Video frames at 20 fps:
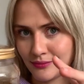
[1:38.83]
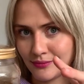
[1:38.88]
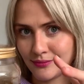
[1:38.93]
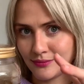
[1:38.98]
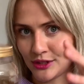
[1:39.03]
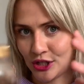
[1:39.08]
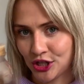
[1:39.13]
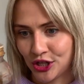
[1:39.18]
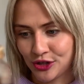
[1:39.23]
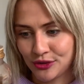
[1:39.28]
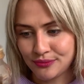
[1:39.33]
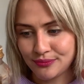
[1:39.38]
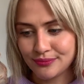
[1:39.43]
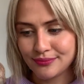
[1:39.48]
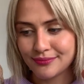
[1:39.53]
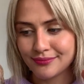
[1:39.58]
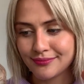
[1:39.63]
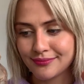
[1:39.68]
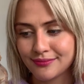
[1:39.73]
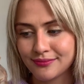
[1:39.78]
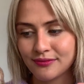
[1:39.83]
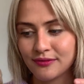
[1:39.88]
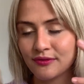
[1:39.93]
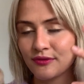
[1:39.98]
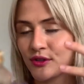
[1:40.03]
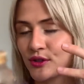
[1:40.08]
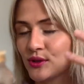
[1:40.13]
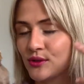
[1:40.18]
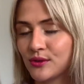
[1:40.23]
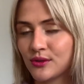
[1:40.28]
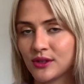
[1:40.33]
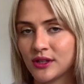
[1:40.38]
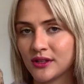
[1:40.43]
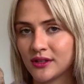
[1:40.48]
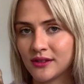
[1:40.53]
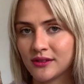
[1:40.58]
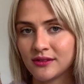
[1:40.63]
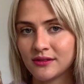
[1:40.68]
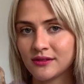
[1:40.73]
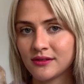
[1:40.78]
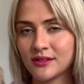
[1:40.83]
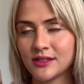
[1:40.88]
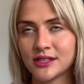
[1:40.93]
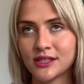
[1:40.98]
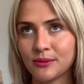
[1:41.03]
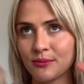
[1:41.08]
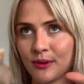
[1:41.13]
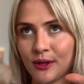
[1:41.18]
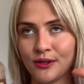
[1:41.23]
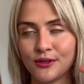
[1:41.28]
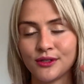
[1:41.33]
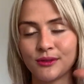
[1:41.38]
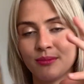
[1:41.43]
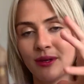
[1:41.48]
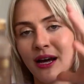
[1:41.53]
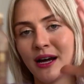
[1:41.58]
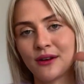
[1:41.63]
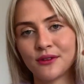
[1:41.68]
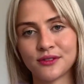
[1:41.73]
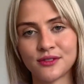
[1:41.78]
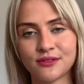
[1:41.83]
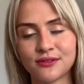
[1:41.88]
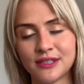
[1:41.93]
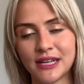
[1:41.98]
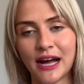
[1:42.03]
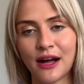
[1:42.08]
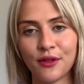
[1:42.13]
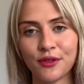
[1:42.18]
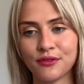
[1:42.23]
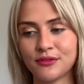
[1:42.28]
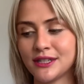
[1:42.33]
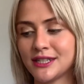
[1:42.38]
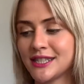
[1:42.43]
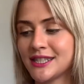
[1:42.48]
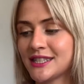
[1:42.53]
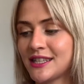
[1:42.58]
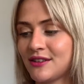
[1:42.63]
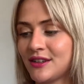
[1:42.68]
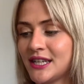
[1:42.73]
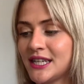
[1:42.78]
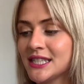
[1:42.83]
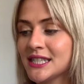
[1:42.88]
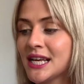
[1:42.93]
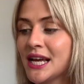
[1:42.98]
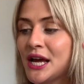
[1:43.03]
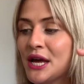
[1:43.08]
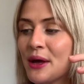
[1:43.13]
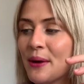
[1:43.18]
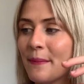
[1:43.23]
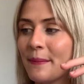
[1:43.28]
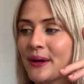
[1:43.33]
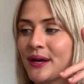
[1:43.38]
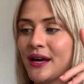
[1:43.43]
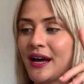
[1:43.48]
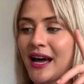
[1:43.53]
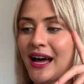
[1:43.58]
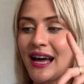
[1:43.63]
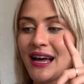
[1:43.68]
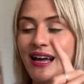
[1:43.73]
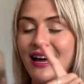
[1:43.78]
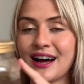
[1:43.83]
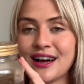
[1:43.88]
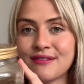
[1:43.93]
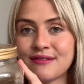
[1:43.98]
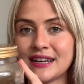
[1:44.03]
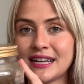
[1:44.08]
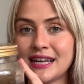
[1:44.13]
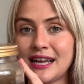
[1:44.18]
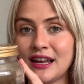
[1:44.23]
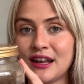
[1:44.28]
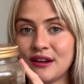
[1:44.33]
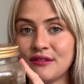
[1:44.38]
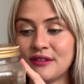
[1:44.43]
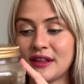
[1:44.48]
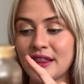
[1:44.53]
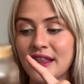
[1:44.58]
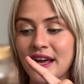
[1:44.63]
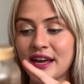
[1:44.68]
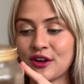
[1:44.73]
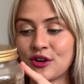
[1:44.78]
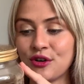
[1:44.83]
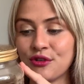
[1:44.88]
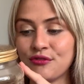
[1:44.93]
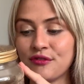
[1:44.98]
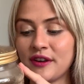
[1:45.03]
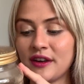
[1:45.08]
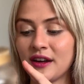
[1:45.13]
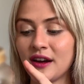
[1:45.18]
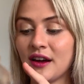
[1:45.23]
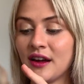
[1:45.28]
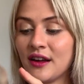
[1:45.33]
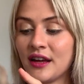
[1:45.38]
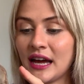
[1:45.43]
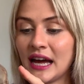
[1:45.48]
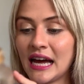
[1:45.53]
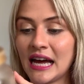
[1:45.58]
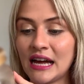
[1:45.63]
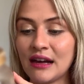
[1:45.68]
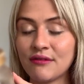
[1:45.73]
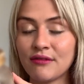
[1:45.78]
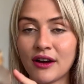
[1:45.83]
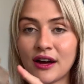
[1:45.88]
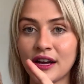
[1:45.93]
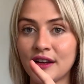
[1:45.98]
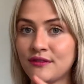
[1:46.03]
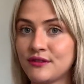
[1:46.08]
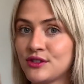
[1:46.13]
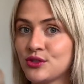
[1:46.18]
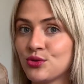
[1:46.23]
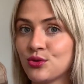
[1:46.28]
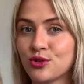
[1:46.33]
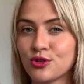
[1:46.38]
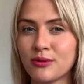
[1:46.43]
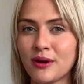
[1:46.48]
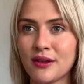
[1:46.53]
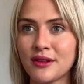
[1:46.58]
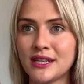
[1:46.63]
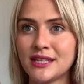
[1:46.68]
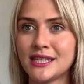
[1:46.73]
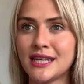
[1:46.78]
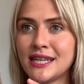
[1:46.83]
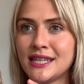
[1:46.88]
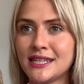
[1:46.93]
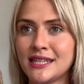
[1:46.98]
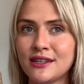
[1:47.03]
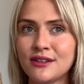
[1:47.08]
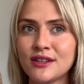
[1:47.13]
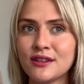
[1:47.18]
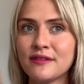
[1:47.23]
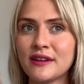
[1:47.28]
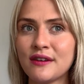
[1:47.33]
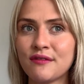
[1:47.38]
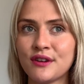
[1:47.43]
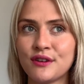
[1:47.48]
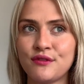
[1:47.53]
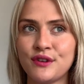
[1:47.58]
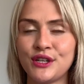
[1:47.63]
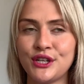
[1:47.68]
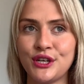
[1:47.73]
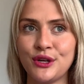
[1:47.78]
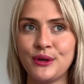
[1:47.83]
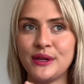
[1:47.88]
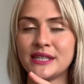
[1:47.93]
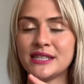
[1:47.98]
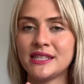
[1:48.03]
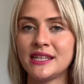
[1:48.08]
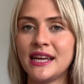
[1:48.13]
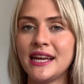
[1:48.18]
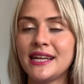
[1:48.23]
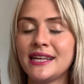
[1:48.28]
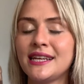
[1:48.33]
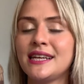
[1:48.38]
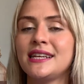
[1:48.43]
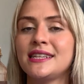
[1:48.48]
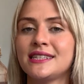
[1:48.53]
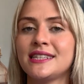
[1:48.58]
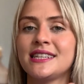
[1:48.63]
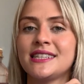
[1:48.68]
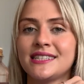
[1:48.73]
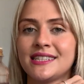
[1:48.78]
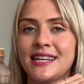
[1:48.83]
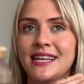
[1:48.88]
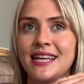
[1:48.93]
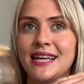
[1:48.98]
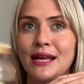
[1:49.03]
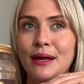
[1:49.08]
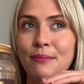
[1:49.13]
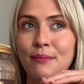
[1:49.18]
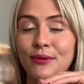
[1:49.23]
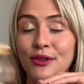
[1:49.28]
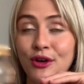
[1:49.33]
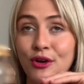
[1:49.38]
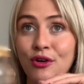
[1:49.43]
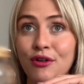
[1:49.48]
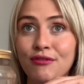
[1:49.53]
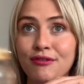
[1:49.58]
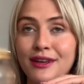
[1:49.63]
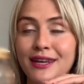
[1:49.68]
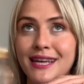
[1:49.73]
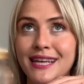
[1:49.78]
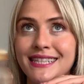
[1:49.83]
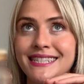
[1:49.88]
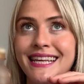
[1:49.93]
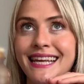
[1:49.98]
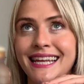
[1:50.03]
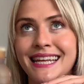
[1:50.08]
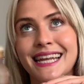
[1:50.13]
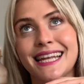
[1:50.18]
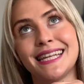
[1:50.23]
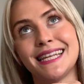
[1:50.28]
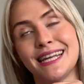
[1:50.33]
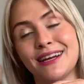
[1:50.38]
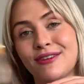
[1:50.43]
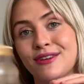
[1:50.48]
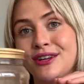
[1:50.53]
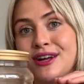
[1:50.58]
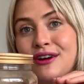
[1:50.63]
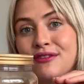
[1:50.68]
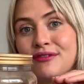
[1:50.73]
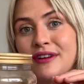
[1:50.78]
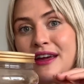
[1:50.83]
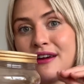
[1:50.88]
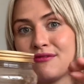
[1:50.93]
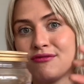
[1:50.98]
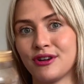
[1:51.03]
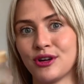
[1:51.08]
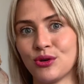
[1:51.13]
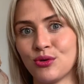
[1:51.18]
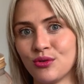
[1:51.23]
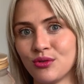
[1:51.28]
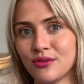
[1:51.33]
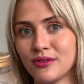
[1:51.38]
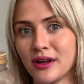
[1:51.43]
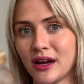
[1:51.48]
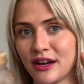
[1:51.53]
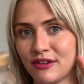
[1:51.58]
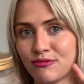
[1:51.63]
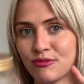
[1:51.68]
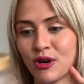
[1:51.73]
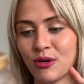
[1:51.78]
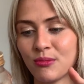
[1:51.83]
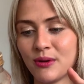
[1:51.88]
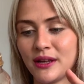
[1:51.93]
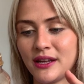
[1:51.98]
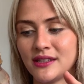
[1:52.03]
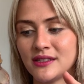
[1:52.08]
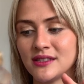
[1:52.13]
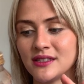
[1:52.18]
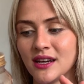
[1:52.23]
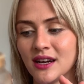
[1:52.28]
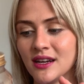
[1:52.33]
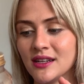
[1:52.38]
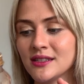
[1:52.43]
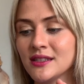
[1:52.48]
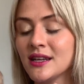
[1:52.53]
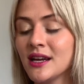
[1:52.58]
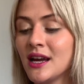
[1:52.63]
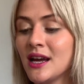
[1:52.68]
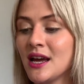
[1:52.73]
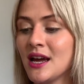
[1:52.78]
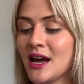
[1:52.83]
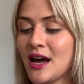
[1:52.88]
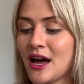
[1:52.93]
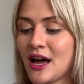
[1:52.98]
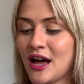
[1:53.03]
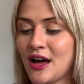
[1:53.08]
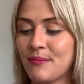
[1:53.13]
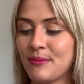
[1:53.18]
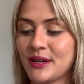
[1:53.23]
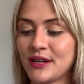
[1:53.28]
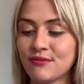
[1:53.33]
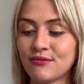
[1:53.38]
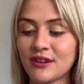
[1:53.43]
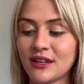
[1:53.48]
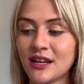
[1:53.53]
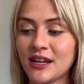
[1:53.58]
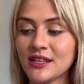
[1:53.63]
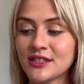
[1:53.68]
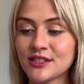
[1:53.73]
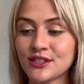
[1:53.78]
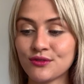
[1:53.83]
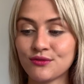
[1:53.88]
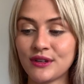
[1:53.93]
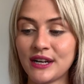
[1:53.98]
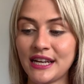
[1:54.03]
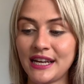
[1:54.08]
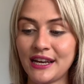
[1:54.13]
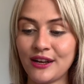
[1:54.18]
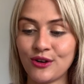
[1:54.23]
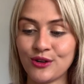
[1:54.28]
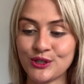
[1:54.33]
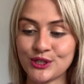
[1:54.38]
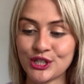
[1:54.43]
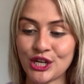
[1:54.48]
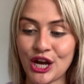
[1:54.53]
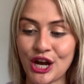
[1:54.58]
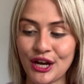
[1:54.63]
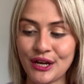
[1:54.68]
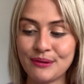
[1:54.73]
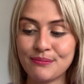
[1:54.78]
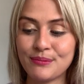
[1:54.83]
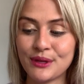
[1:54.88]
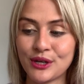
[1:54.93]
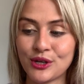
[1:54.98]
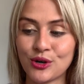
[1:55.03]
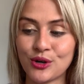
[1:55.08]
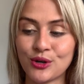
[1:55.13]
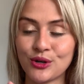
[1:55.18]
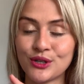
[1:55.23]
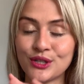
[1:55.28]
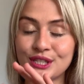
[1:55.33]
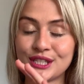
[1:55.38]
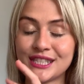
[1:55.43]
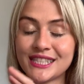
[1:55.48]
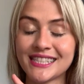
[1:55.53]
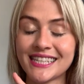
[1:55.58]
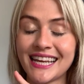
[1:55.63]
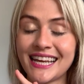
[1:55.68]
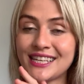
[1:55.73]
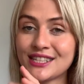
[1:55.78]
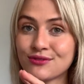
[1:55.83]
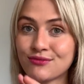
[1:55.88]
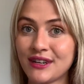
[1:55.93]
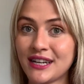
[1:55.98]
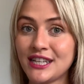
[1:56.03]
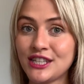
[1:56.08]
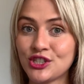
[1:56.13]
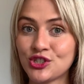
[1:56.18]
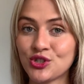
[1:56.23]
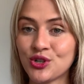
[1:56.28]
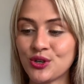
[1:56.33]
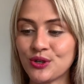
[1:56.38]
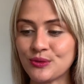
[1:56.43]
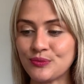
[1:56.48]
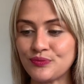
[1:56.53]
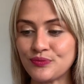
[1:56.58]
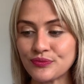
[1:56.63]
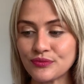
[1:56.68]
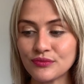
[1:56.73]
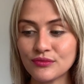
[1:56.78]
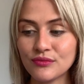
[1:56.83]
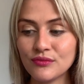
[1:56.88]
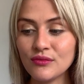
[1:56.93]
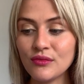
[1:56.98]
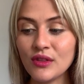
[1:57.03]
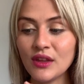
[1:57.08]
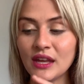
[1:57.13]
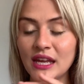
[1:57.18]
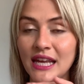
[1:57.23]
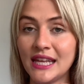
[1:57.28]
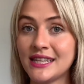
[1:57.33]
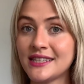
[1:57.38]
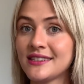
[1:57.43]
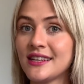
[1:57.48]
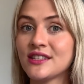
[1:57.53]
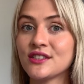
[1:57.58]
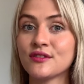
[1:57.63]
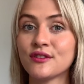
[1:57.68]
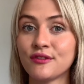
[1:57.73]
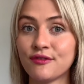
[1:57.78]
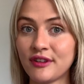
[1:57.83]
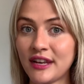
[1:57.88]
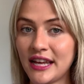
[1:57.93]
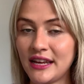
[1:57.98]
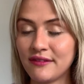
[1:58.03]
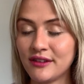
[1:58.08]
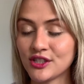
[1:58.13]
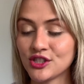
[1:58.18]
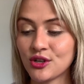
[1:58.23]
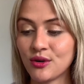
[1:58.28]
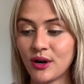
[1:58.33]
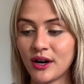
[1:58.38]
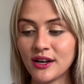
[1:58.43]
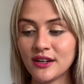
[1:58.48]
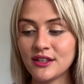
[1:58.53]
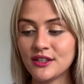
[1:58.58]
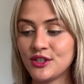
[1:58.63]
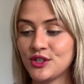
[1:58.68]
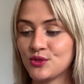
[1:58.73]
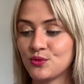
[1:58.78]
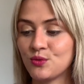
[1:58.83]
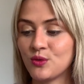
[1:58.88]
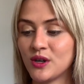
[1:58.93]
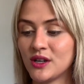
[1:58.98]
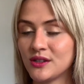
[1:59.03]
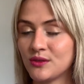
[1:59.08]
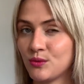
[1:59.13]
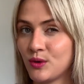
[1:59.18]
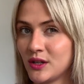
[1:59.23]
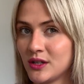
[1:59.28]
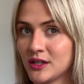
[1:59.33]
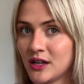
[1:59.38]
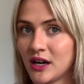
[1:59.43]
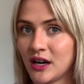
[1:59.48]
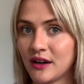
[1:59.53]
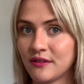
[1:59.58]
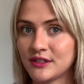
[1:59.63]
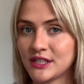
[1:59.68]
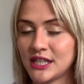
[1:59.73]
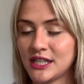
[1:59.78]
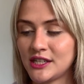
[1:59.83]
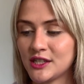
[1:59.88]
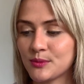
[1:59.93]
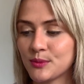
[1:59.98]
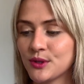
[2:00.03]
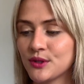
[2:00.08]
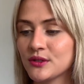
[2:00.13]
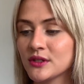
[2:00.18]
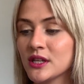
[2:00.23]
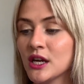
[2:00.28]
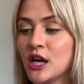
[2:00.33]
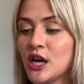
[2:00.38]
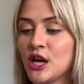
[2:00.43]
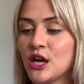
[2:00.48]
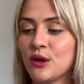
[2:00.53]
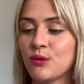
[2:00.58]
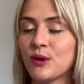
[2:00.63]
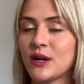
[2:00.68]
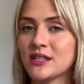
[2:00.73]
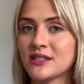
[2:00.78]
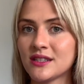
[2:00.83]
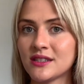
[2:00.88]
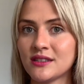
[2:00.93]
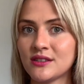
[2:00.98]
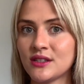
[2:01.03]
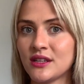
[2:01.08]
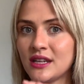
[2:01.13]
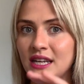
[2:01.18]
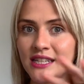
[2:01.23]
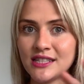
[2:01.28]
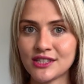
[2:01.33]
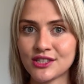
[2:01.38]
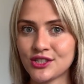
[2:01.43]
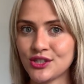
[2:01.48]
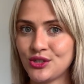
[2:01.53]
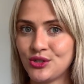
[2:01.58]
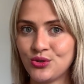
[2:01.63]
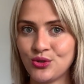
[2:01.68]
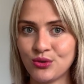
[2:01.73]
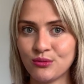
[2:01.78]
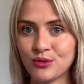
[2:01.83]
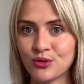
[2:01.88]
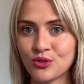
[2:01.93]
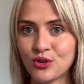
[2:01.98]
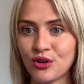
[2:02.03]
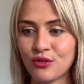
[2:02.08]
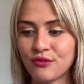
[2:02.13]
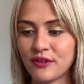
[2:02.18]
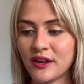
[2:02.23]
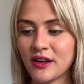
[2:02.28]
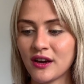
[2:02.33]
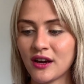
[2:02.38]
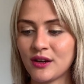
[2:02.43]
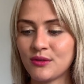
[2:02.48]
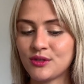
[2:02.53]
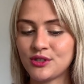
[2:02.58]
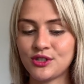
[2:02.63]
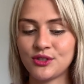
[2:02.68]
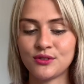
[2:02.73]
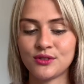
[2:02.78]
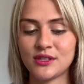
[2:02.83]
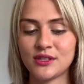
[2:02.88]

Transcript: You know, for all the supposed health reasons there is, but I really love their coffee. I've talked about this in near enough every video. The coffee is in near enough every haul that I've probably done, but it lasts a really long time because it's really strong in the sense of the flavour. So I only use 1.5 teaspoons, whereas an instant normal coffee I would use